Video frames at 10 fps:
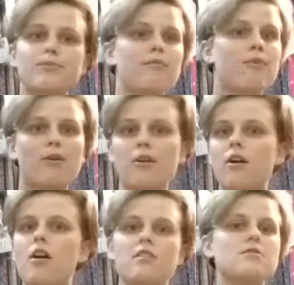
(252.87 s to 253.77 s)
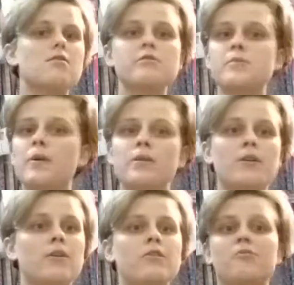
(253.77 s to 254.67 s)
We're as long as we're on
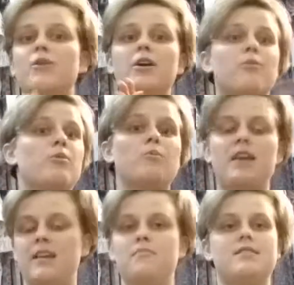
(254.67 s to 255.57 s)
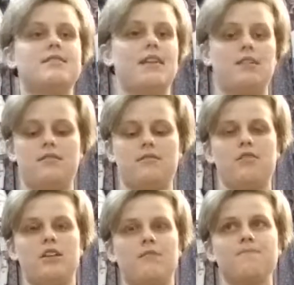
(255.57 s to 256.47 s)
earth, we will make mistakes,
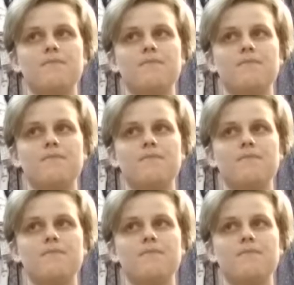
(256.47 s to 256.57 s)
okay?